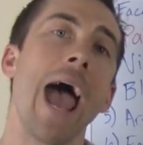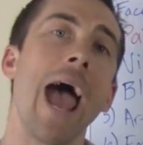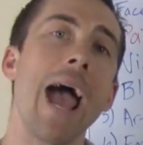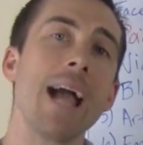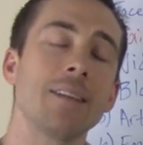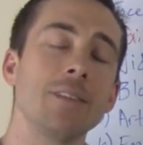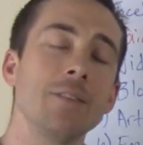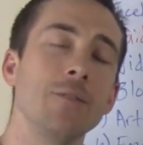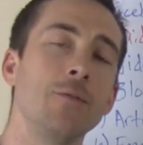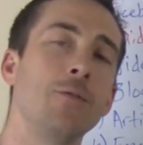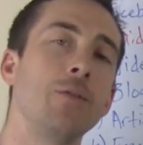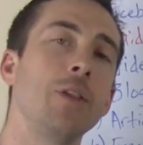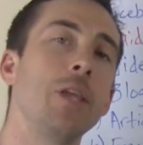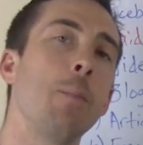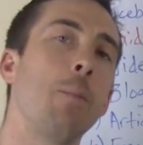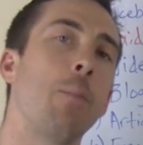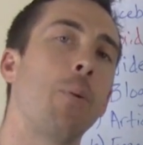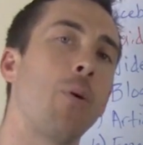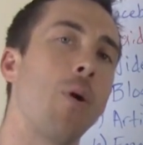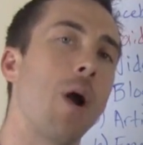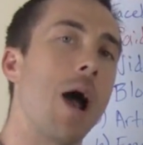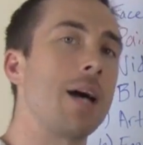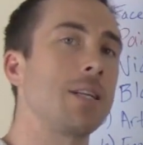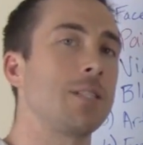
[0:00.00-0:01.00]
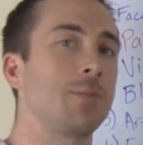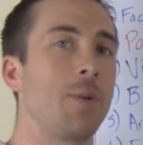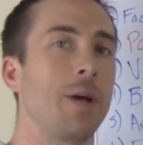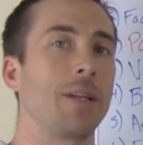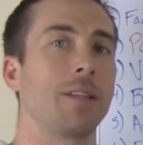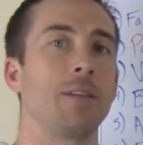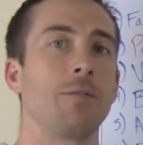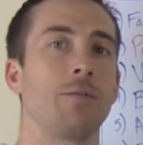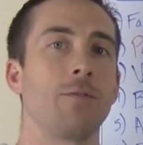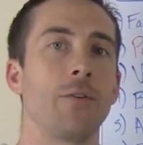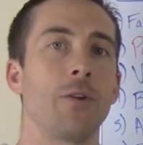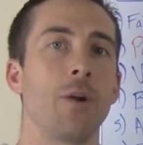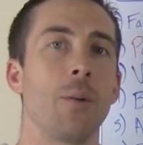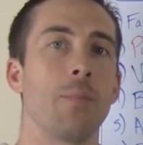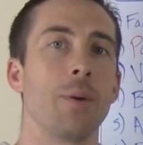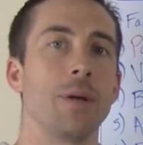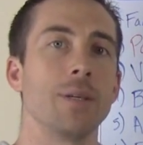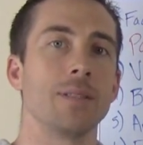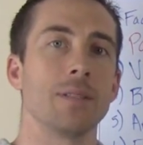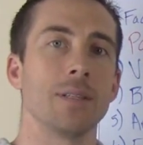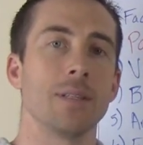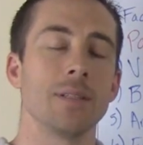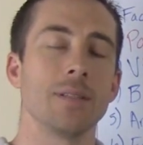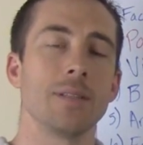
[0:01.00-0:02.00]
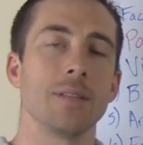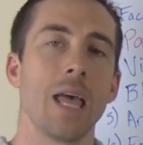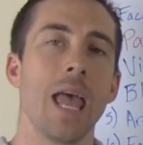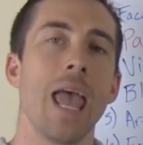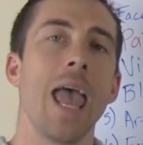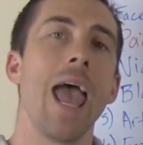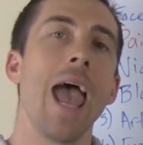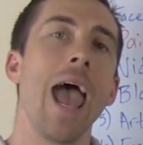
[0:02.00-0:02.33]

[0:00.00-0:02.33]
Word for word: actively prospecting for your business,